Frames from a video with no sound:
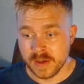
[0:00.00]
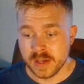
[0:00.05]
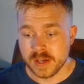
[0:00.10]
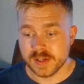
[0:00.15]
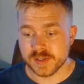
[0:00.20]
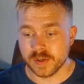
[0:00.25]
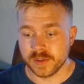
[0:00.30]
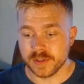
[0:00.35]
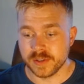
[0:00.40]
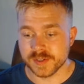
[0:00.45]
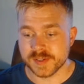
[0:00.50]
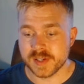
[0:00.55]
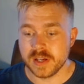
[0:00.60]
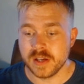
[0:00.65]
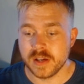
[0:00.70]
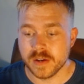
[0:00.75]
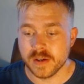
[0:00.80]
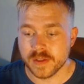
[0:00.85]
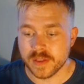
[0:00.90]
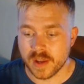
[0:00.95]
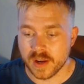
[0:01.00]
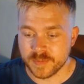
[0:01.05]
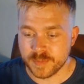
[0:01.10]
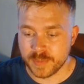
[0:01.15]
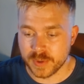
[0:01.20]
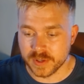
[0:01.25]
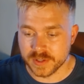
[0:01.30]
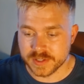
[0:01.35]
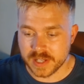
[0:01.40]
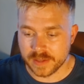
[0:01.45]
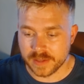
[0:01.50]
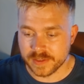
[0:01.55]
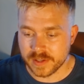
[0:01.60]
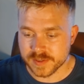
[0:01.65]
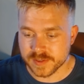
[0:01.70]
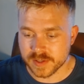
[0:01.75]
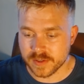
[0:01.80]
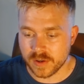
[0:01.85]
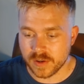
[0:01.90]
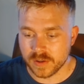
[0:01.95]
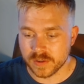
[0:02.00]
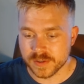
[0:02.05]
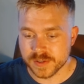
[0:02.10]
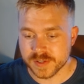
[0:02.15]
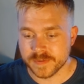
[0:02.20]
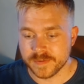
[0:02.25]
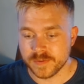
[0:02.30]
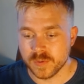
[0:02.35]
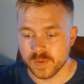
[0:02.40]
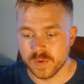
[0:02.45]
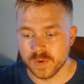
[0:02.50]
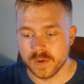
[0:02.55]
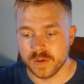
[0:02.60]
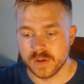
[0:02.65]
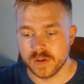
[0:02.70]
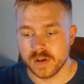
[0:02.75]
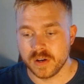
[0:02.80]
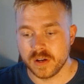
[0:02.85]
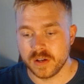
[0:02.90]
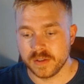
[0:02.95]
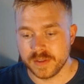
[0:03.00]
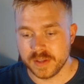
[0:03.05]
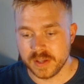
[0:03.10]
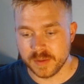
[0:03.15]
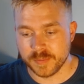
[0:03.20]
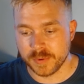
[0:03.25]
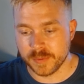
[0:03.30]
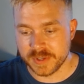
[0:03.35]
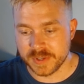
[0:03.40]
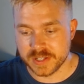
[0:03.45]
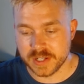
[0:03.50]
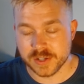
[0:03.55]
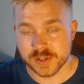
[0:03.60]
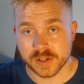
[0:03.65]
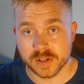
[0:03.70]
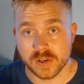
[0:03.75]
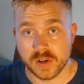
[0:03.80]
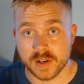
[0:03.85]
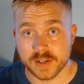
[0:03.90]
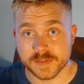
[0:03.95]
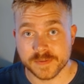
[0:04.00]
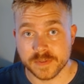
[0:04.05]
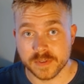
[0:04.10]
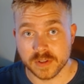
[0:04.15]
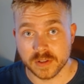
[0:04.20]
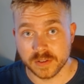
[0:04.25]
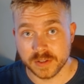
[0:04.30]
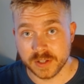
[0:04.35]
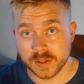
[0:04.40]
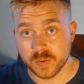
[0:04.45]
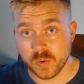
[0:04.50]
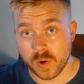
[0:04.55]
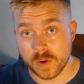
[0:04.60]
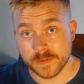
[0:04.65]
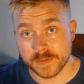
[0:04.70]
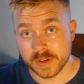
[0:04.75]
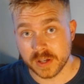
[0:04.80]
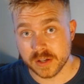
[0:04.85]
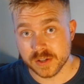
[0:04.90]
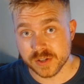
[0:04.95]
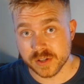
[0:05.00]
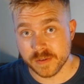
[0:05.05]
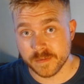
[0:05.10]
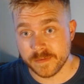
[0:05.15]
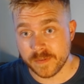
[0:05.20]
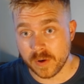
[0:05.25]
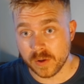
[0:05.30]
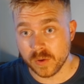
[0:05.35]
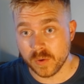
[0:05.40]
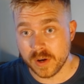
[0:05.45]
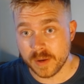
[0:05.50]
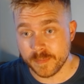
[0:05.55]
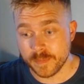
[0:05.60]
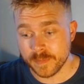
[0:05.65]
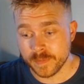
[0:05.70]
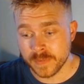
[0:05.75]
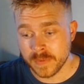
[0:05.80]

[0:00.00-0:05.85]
So you'll see here that I've put $10,000 for the implementation cost for the lead qualification and follow-up,